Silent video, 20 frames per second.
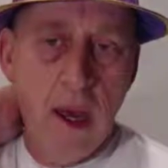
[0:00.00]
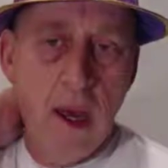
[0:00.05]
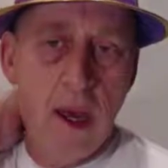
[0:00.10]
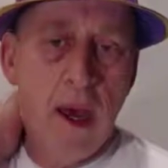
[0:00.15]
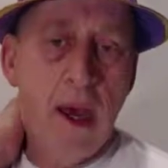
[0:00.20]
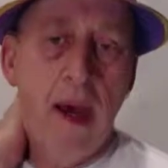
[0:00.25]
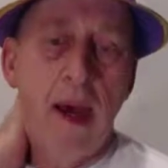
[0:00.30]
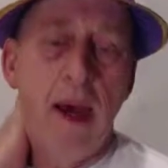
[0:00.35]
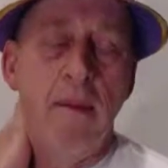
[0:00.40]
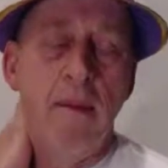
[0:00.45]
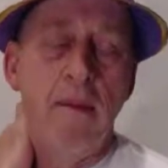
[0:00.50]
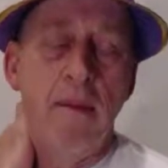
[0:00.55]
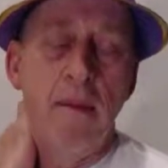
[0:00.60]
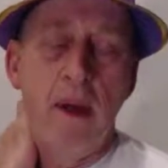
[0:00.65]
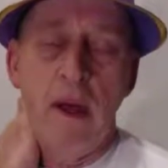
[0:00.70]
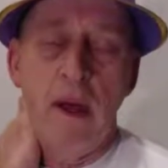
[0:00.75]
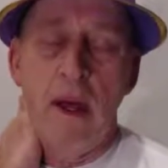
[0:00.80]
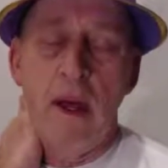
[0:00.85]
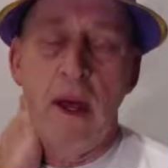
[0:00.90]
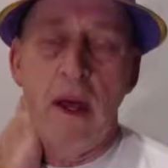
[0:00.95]

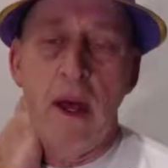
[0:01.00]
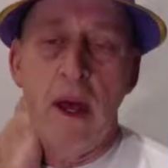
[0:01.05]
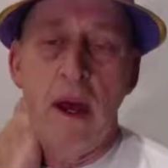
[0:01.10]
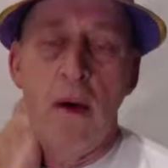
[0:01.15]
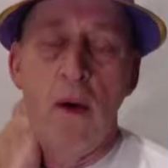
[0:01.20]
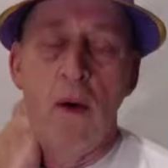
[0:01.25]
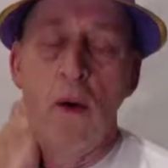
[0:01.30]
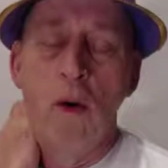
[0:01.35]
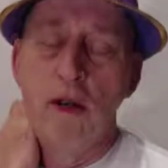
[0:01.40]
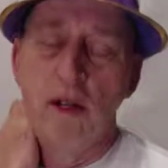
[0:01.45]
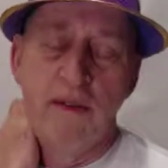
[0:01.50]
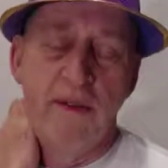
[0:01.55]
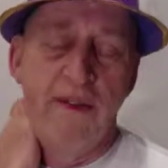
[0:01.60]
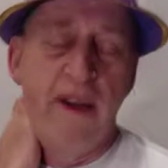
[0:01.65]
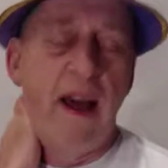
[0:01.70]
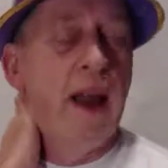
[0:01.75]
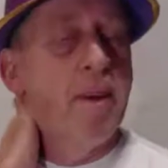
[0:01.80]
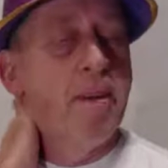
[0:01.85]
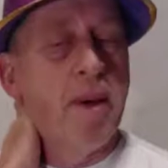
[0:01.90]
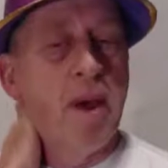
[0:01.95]
or
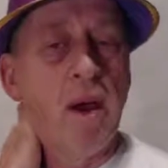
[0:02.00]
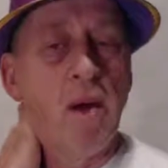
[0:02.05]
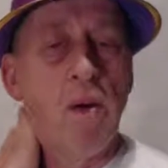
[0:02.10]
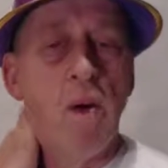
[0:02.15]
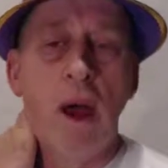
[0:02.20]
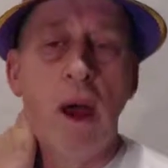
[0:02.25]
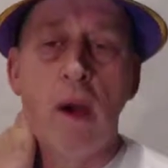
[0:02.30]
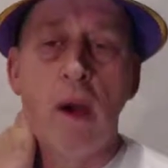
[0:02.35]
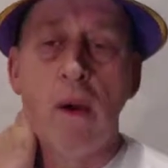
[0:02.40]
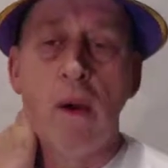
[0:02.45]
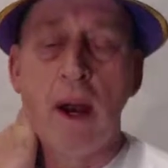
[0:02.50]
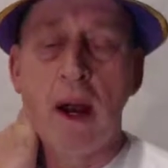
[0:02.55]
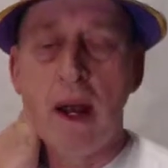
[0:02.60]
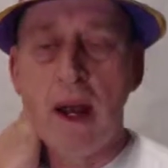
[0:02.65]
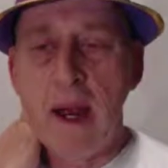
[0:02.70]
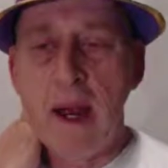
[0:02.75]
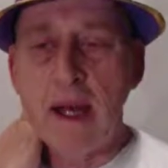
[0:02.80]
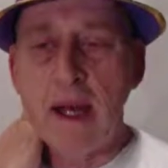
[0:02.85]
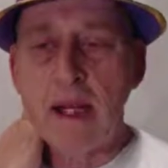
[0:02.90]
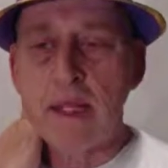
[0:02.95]
developing quite
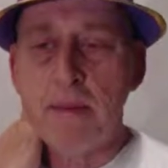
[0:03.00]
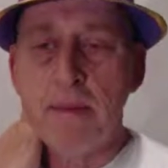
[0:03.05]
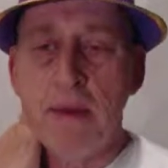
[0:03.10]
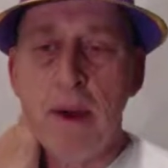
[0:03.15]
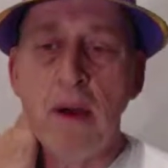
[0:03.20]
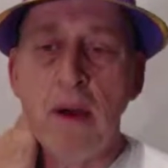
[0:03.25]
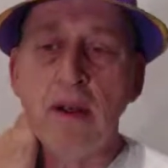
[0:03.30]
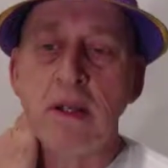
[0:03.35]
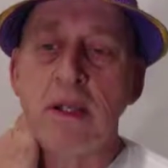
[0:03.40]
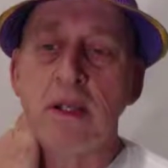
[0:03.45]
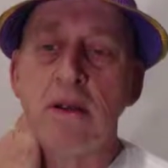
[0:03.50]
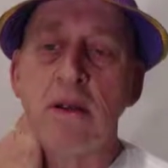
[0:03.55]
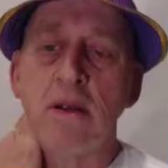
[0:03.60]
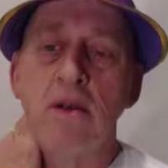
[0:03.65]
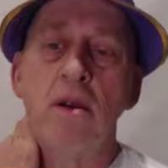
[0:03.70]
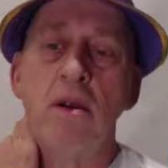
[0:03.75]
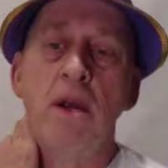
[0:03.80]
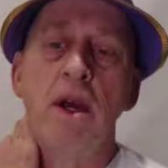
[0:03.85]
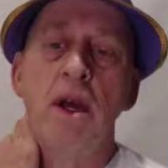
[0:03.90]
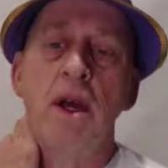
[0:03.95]
quickly, as opposed
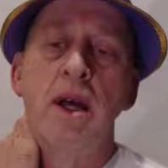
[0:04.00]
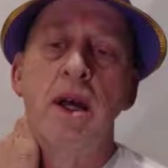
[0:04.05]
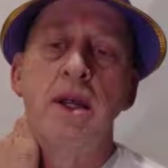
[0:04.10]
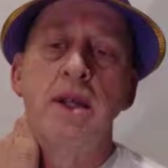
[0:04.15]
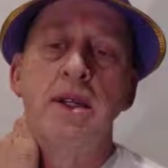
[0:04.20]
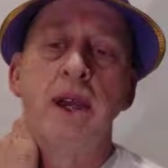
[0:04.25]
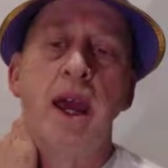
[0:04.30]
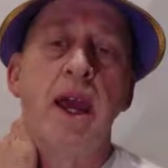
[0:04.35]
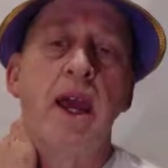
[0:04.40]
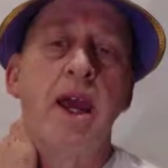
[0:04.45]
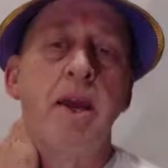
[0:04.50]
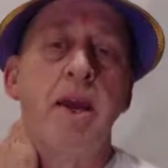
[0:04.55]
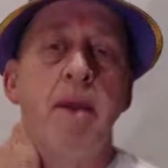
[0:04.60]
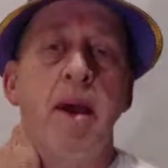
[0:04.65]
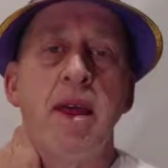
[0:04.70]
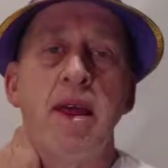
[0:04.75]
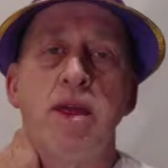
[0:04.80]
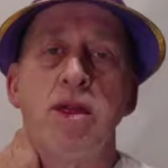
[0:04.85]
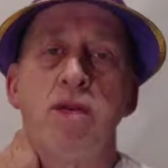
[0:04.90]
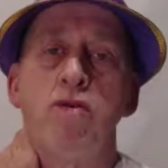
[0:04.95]
to taking
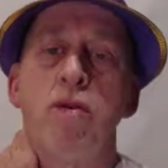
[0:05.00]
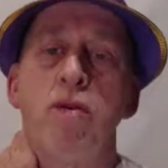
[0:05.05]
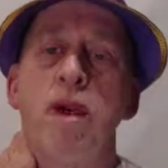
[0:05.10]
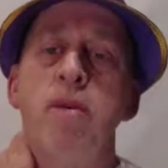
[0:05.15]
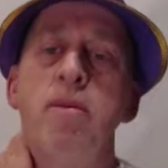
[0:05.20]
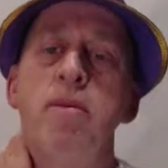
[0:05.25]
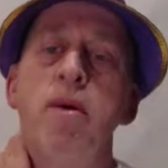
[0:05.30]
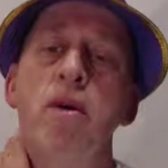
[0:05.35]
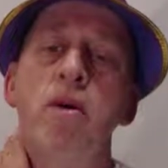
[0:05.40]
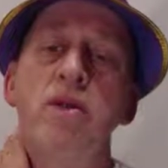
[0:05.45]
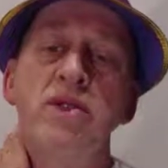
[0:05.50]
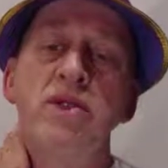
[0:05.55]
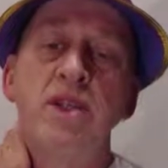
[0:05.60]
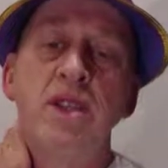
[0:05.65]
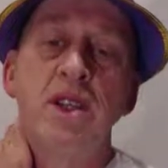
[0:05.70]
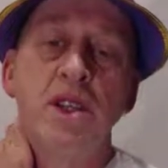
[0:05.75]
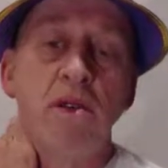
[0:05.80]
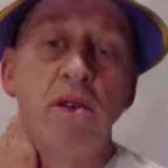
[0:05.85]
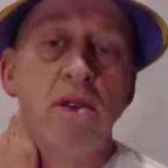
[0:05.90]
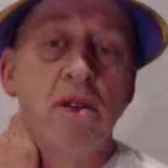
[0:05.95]
about 3 moves
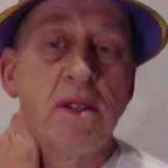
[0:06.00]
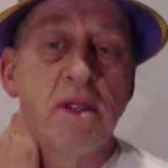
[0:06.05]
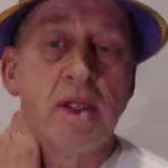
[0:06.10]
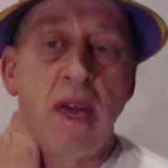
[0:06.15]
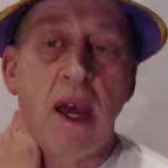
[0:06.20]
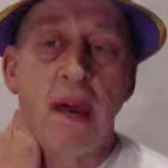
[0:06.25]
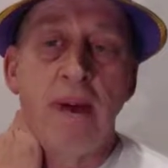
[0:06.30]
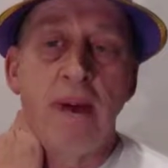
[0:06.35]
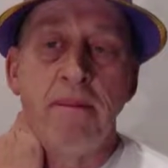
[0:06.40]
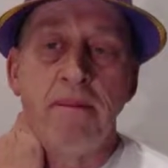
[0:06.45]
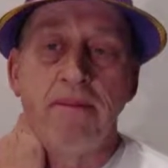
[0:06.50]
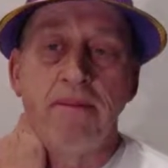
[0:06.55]
to do same.